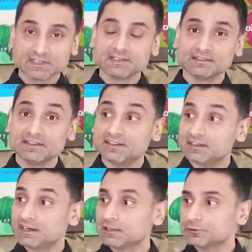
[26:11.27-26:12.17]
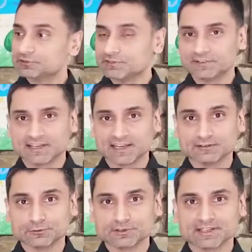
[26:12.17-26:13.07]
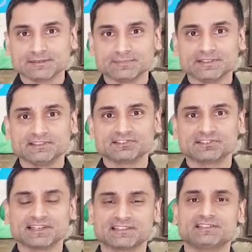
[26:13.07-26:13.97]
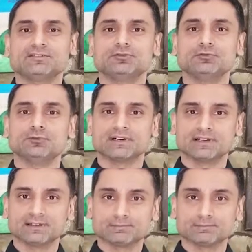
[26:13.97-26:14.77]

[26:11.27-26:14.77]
The colors of the candle can be set to